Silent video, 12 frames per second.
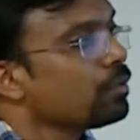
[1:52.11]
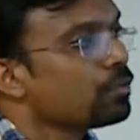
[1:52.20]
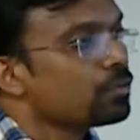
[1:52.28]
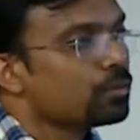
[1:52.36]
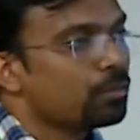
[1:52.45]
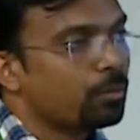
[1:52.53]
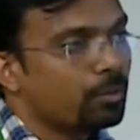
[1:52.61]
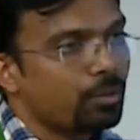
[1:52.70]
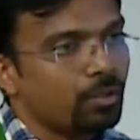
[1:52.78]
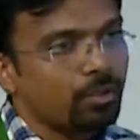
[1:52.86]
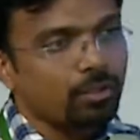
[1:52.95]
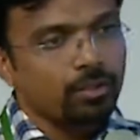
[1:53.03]
So
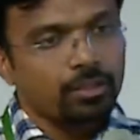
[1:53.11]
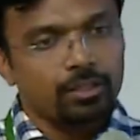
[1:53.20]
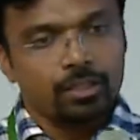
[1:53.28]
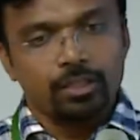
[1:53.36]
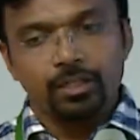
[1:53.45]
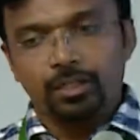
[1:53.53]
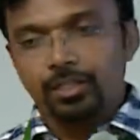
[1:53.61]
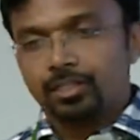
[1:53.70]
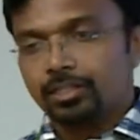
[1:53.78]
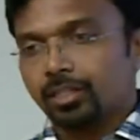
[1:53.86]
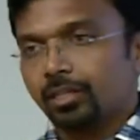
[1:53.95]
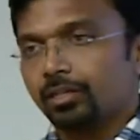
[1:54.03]
in the earlier
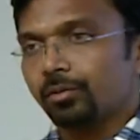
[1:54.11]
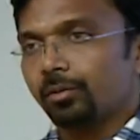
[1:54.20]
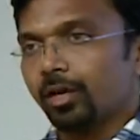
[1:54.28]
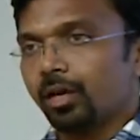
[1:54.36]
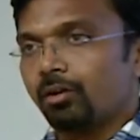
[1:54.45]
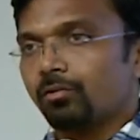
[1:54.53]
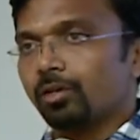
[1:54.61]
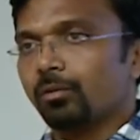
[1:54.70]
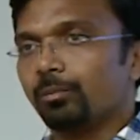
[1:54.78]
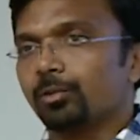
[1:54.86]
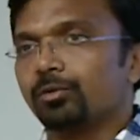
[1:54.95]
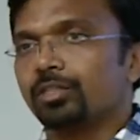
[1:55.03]
design, you have
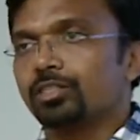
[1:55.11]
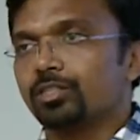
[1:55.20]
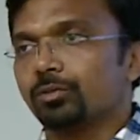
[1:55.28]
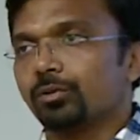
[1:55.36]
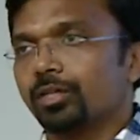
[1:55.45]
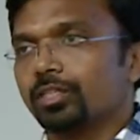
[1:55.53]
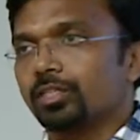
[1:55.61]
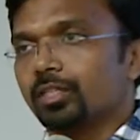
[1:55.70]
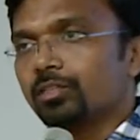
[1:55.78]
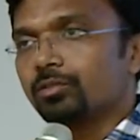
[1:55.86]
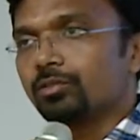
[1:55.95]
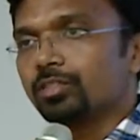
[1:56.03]
compute and storage
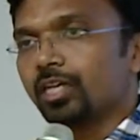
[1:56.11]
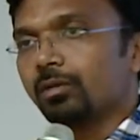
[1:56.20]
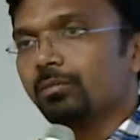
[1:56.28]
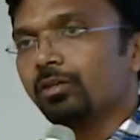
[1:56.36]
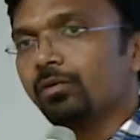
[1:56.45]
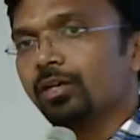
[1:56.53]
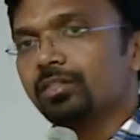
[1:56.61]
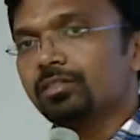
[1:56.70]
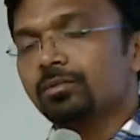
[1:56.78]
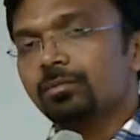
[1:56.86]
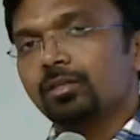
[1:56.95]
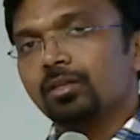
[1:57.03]
attached to the same device.
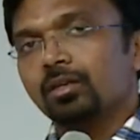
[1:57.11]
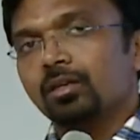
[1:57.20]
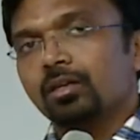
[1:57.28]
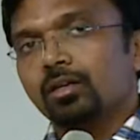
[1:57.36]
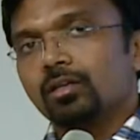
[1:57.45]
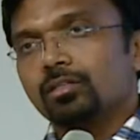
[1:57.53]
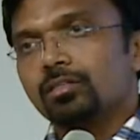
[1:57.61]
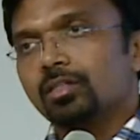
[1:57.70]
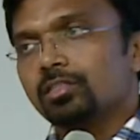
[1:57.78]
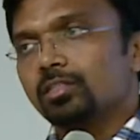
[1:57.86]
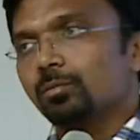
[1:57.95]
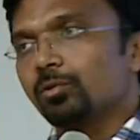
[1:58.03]
Say,
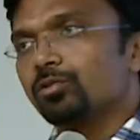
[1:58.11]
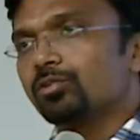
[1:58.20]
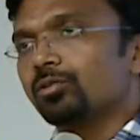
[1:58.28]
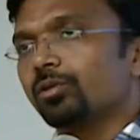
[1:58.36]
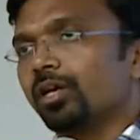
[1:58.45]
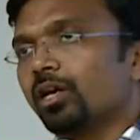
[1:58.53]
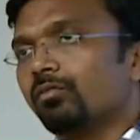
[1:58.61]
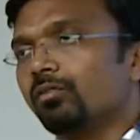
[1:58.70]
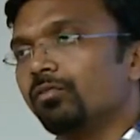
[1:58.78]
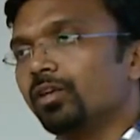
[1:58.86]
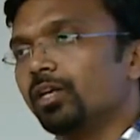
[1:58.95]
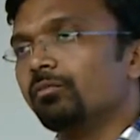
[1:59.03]
suppose you have a
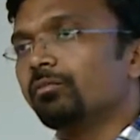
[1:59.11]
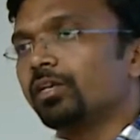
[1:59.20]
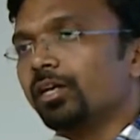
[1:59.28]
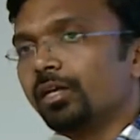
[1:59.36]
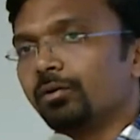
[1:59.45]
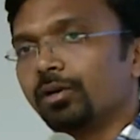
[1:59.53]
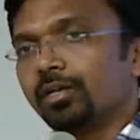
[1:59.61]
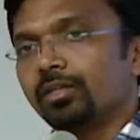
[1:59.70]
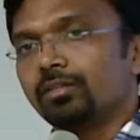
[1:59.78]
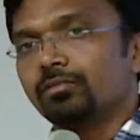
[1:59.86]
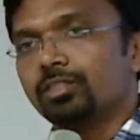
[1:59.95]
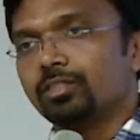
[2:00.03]
VM running on it,
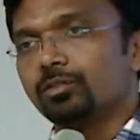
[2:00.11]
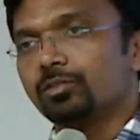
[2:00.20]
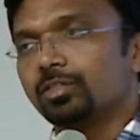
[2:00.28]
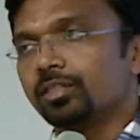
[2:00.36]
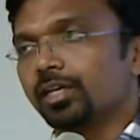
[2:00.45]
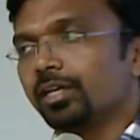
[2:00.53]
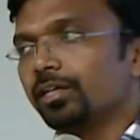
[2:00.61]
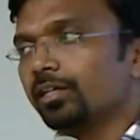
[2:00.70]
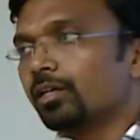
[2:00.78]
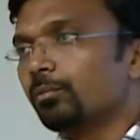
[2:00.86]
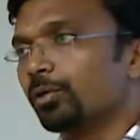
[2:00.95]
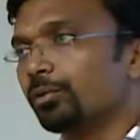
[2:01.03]
which is using the entire
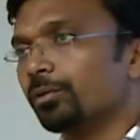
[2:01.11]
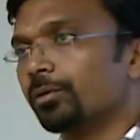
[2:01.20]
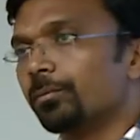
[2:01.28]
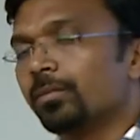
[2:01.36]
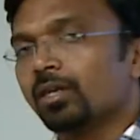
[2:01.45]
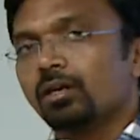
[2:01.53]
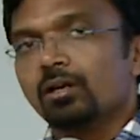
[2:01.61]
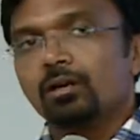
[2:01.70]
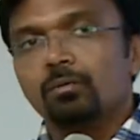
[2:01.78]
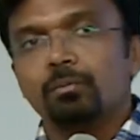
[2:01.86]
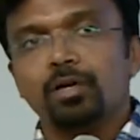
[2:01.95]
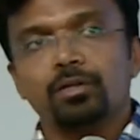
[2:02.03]
compute,
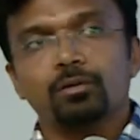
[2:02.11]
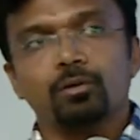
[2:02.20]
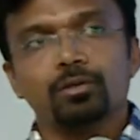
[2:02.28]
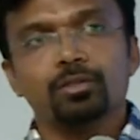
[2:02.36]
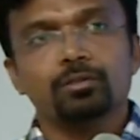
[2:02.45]
but not